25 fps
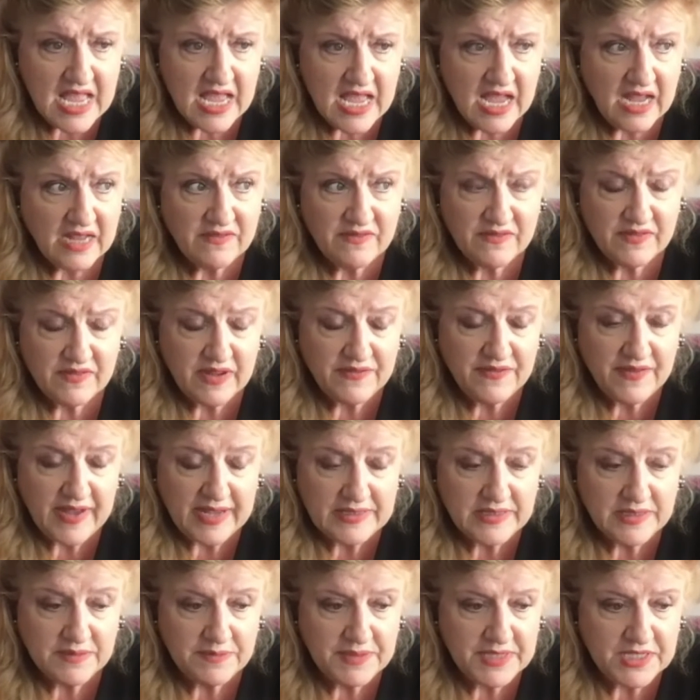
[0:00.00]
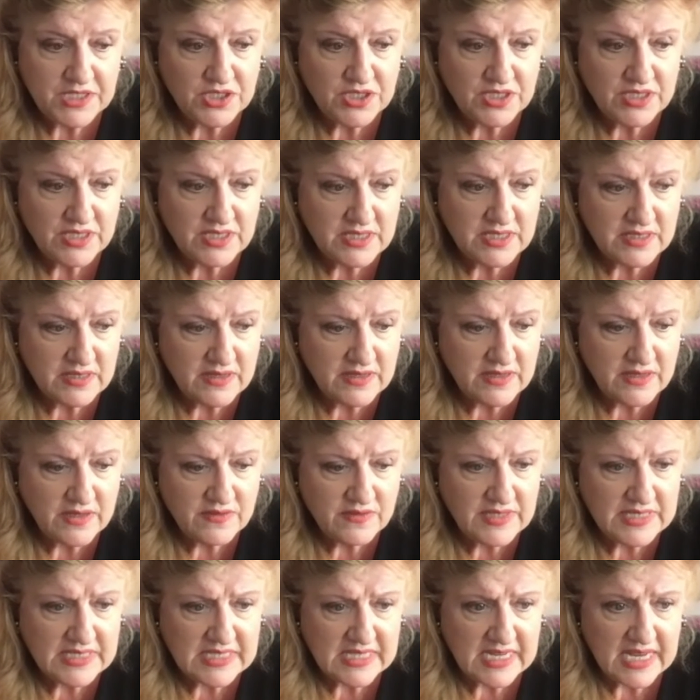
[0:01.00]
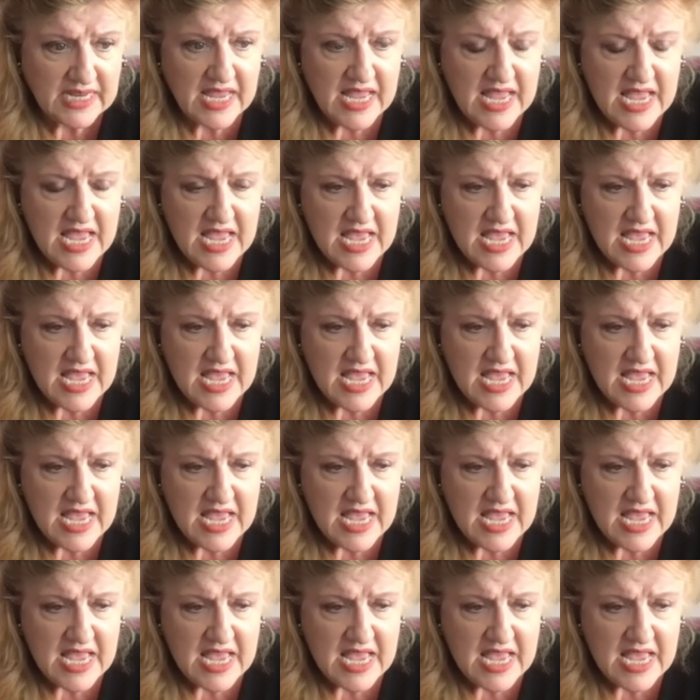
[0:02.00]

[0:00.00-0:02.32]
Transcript: And I found some pictures recently.